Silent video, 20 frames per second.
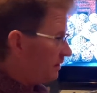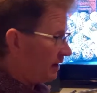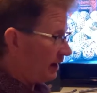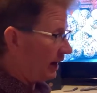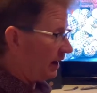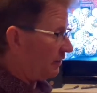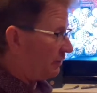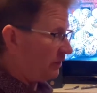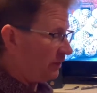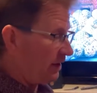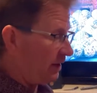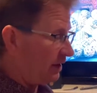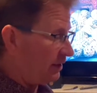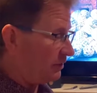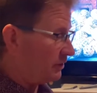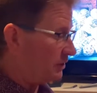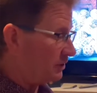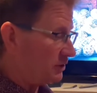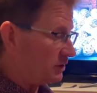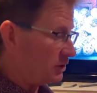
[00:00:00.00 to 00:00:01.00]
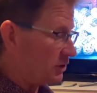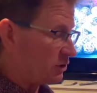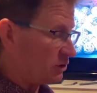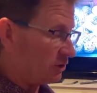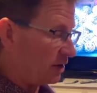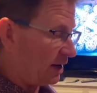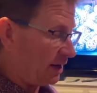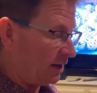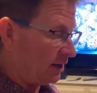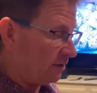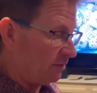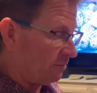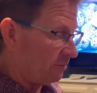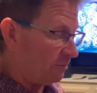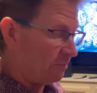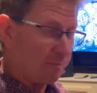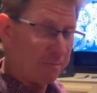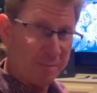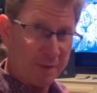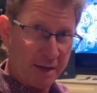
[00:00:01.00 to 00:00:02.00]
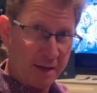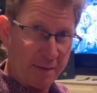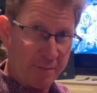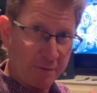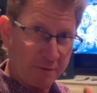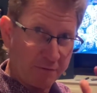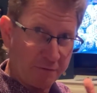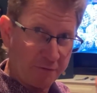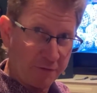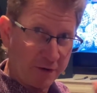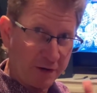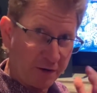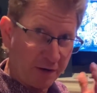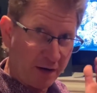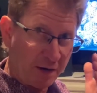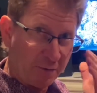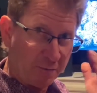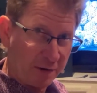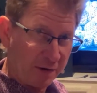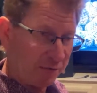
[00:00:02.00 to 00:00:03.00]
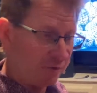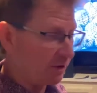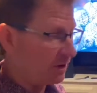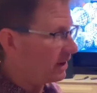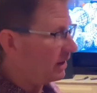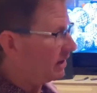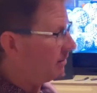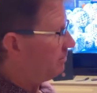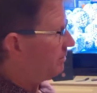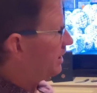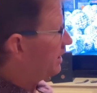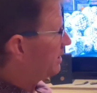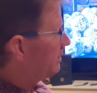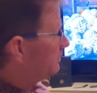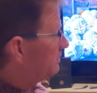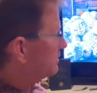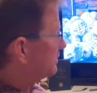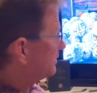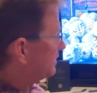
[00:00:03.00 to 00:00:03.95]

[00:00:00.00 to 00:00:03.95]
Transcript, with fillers: I think they're just trying to be able to figure out whatever kind of bottles